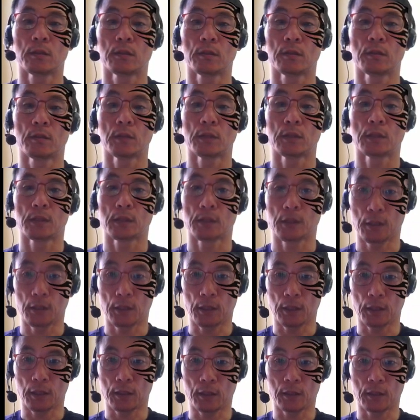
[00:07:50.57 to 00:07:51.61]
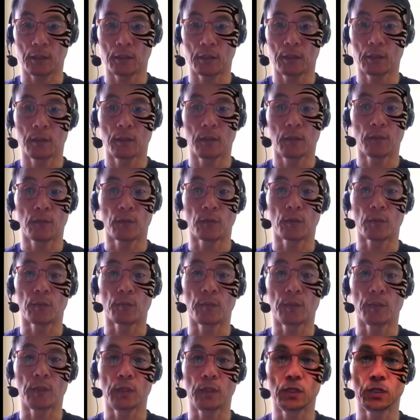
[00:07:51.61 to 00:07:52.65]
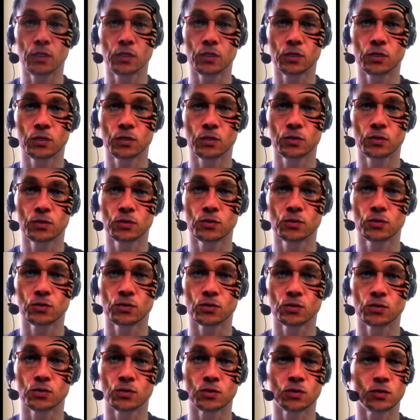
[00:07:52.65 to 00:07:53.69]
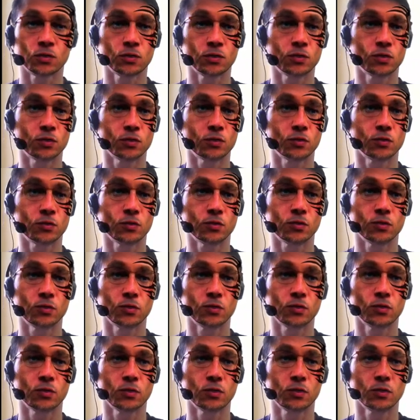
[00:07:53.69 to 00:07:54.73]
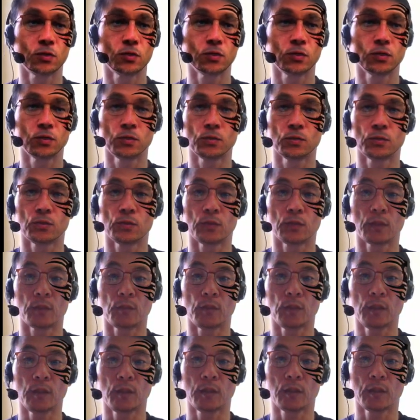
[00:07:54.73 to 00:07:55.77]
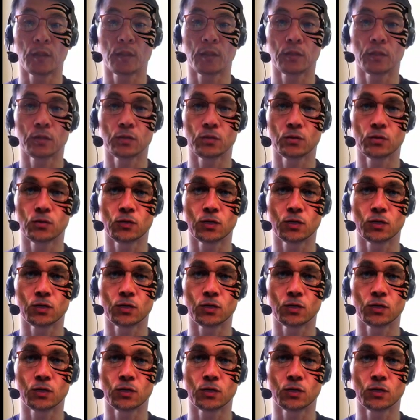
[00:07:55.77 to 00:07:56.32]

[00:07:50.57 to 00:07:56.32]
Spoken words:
You can see that from me to Brad Pitt, you